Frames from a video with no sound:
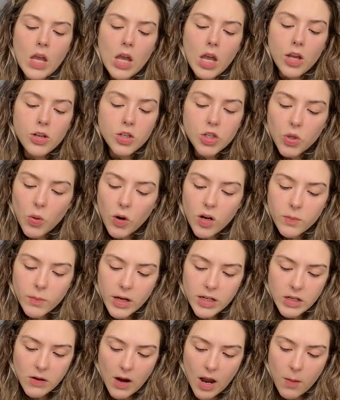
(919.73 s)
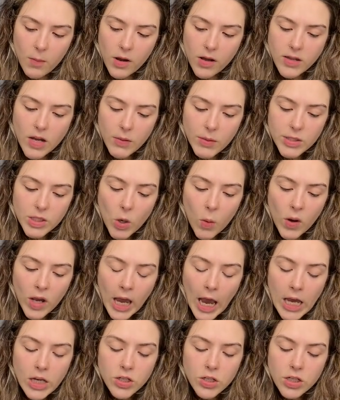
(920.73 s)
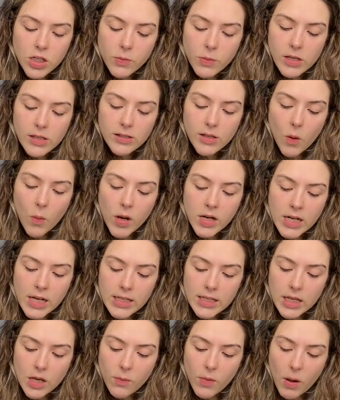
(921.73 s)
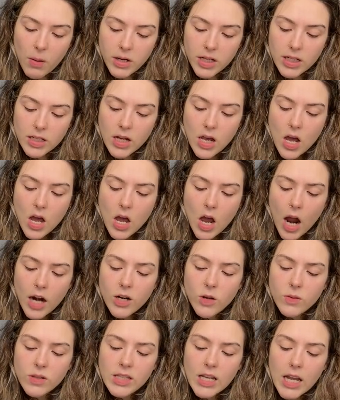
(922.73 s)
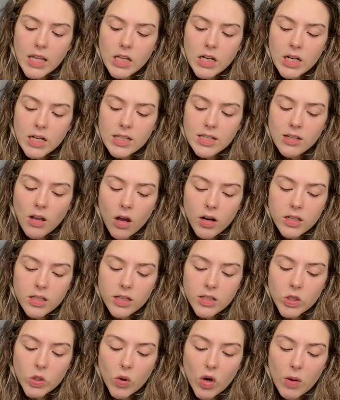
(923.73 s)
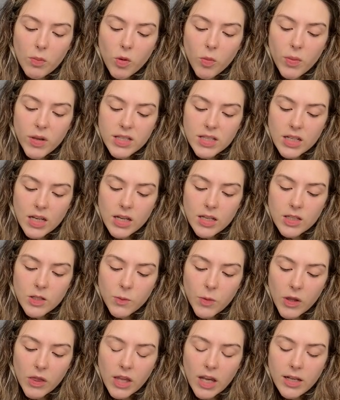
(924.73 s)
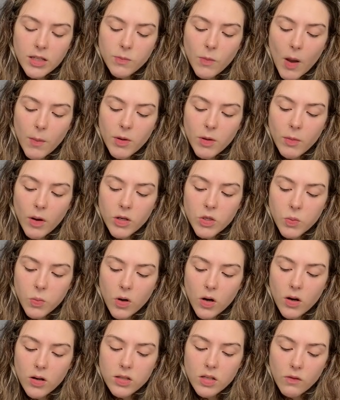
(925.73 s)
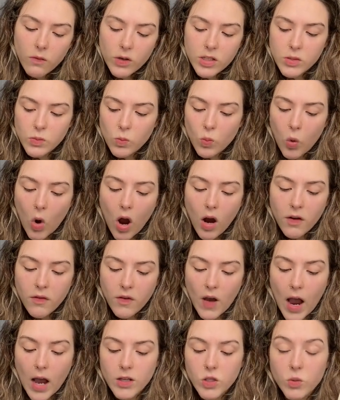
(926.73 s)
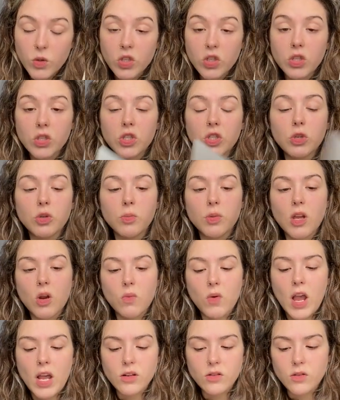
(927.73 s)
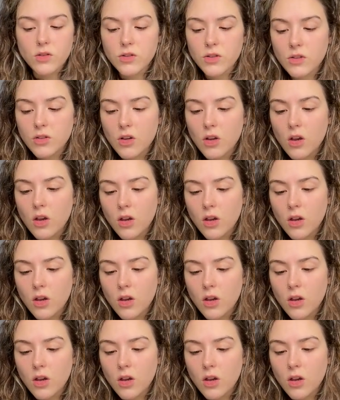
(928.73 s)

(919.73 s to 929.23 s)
In short, my dear Emma, there is no occasion to be so uneasy about it. I don't say that it is not a disagreeable business, but things might be much worse. If we walk fast, we should soon be at Randall's.